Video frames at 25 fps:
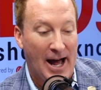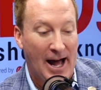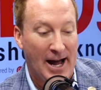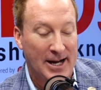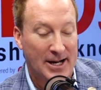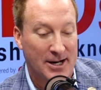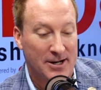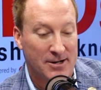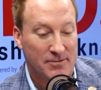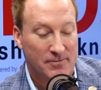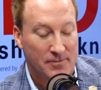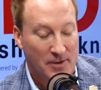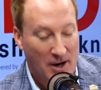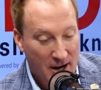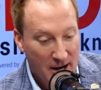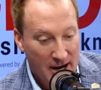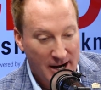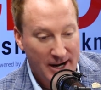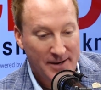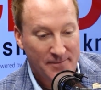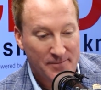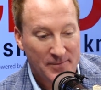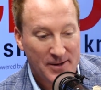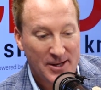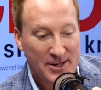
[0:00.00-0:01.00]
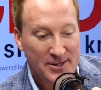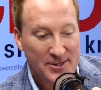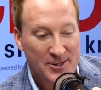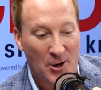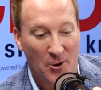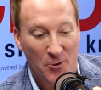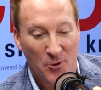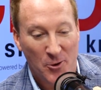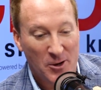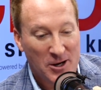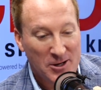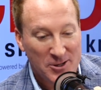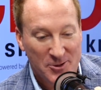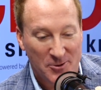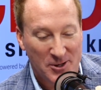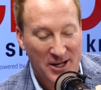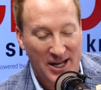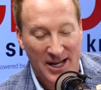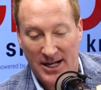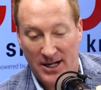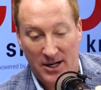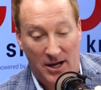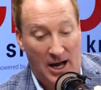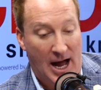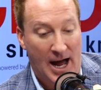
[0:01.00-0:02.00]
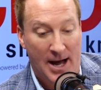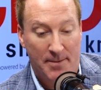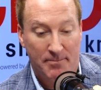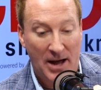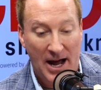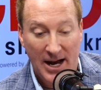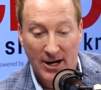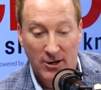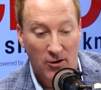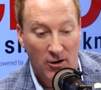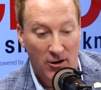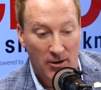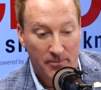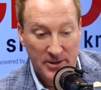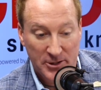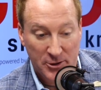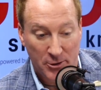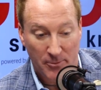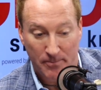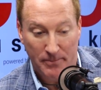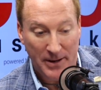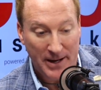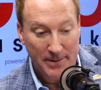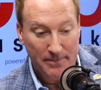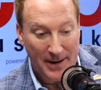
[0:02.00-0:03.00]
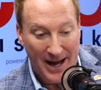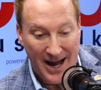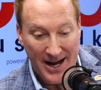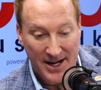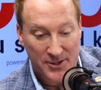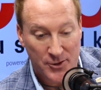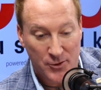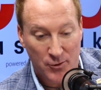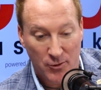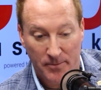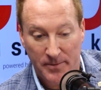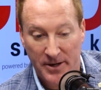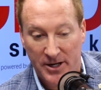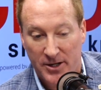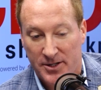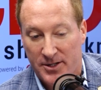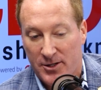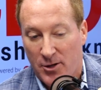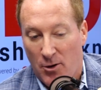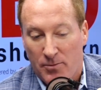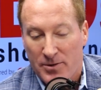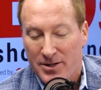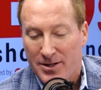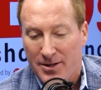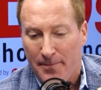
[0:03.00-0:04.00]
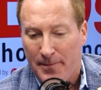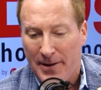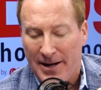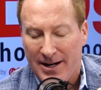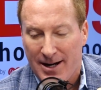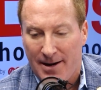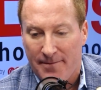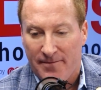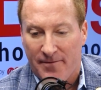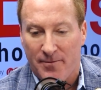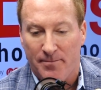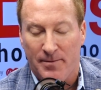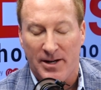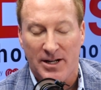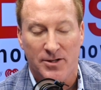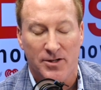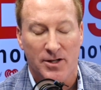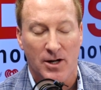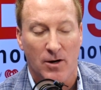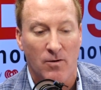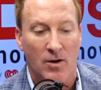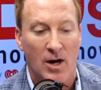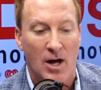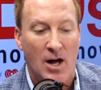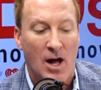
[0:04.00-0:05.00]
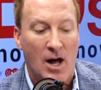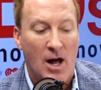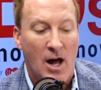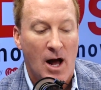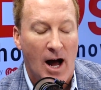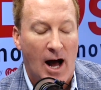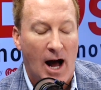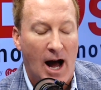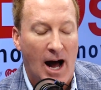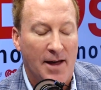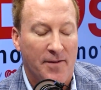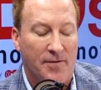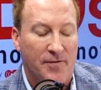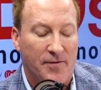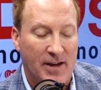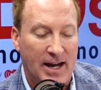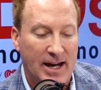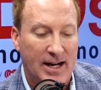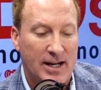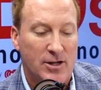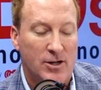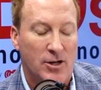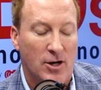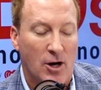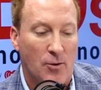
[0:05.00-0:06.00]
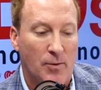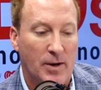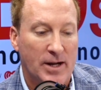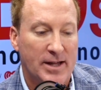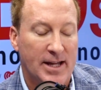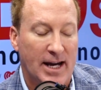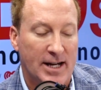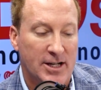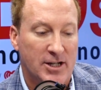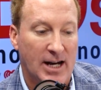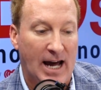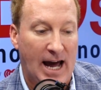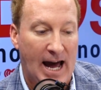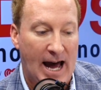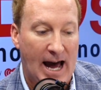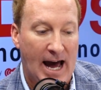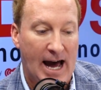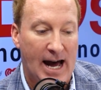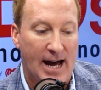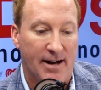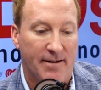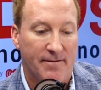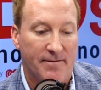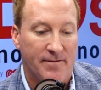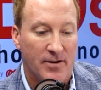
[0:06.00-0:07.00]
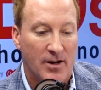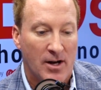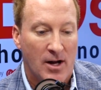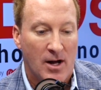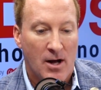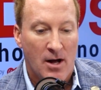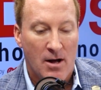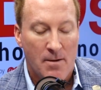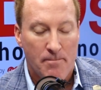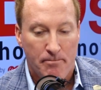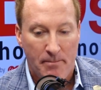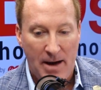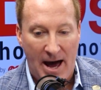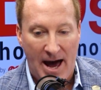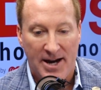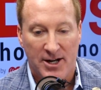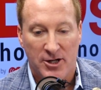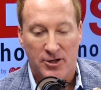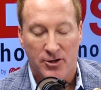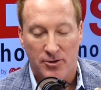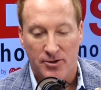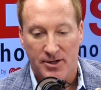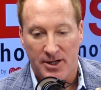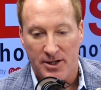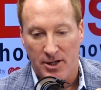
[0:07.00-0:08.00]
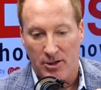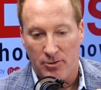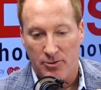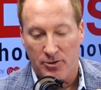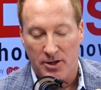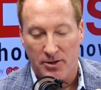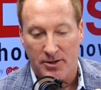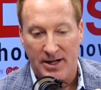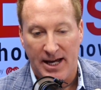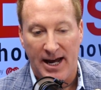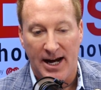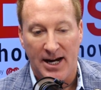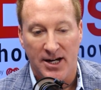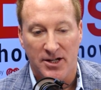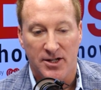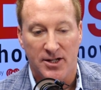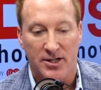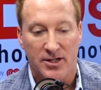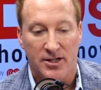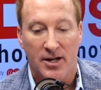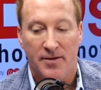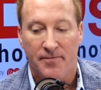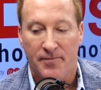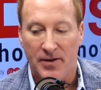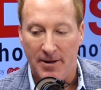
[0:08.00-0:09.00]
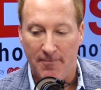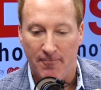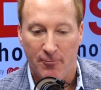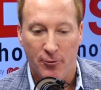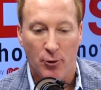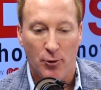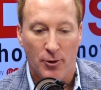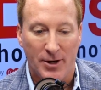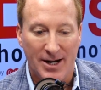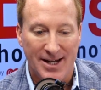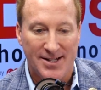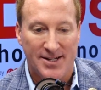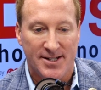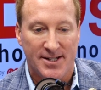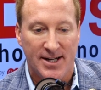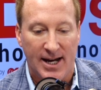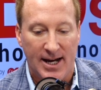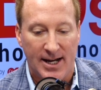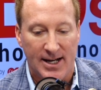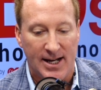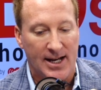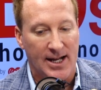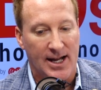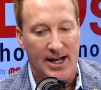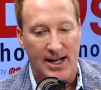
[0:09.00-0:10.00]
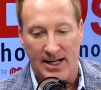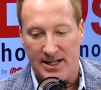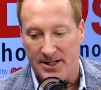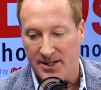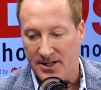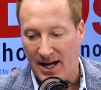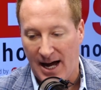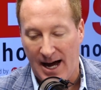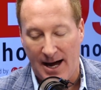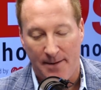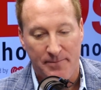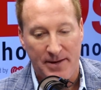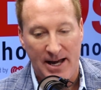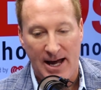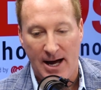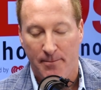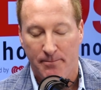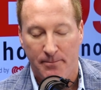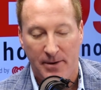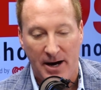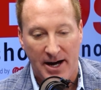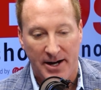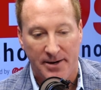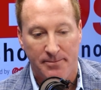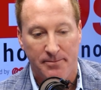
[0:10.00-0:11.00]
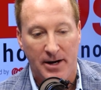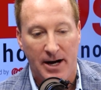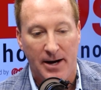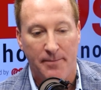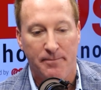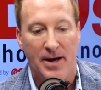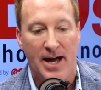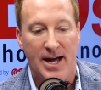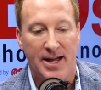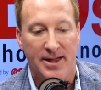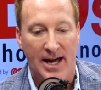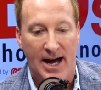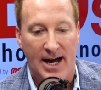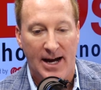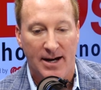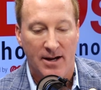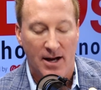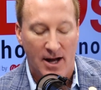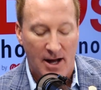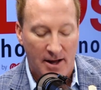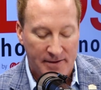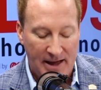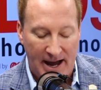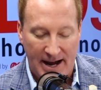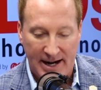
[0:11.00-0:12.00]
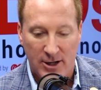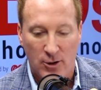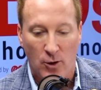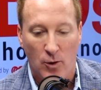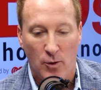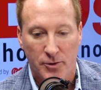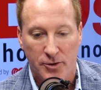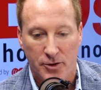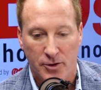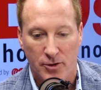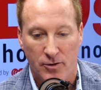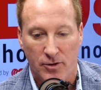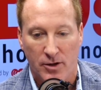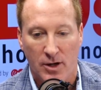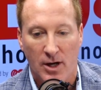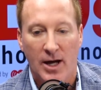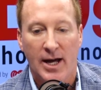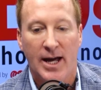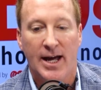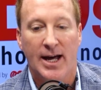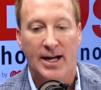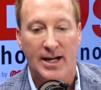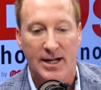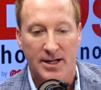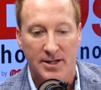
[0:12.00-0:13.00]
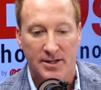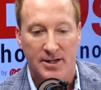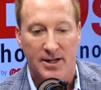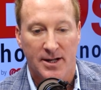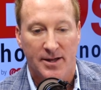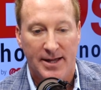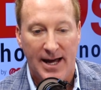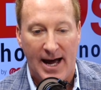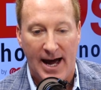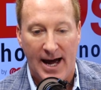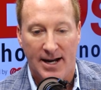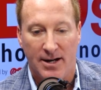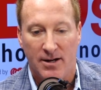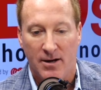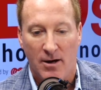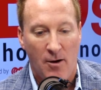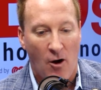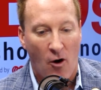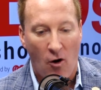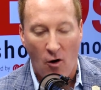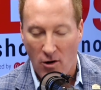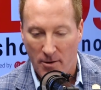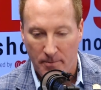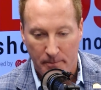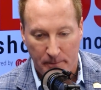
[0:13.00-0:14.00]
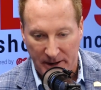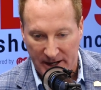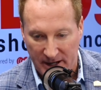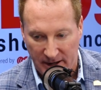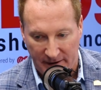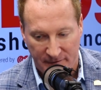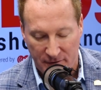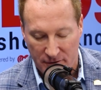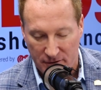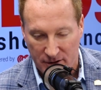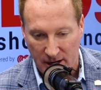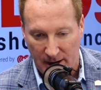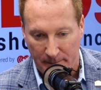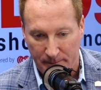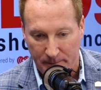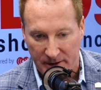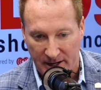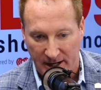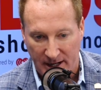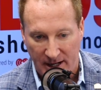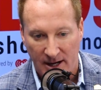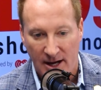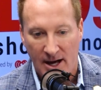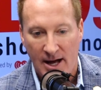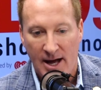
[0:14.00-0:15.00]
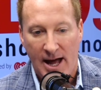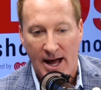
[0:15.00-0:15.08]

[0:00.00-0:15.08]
I go, all right. So who else would you go? I'm not calling Mr. Big Box Store because no one's going to pick up for me. So I think knowing that you have managers in those locations, the employees see it. It is top down, bottom up, and that culture is that heartbeat of your company.